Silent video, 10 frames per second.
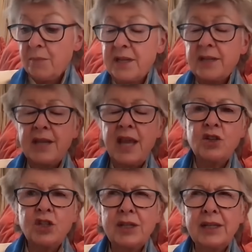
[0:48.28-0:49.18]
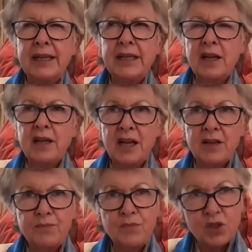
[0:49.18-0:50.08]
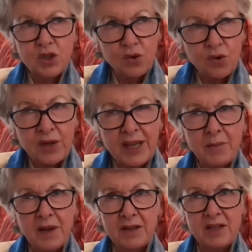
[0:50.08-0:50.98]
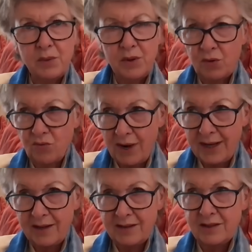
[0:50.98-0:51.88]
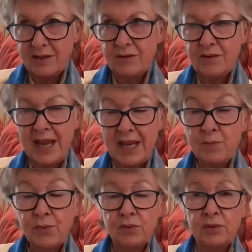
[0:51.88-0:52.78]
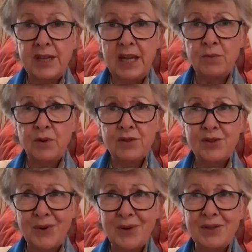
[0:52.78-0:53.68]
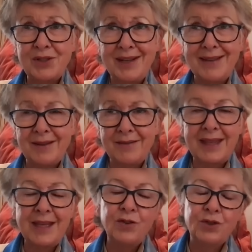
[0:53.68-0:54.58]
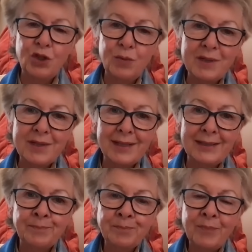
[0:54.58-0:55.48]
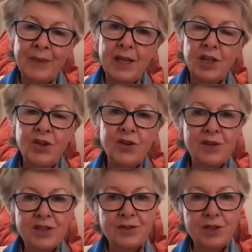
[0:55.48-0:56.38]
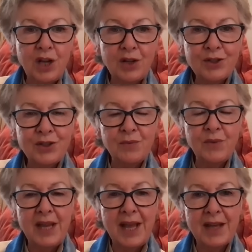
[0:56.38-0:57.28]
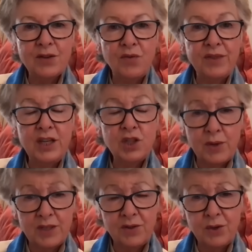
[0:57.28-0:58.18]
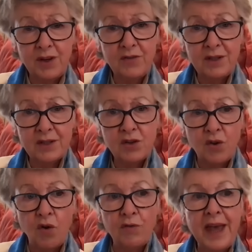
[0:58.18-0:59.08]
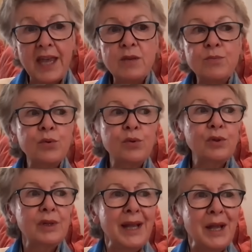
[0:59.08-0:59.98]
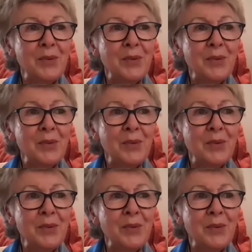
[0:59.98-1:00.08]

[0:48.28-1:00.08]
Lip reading: But essentially, and I was talking about it as we were running into April, the April astrology, that the Jupiter-Uranus conjunction we had on the 20th, 21st of April